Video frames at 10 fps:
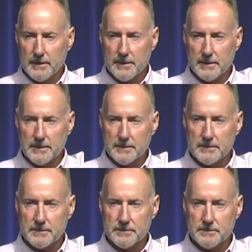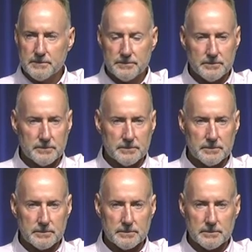
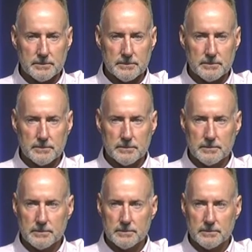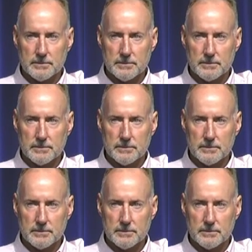(no one is talking)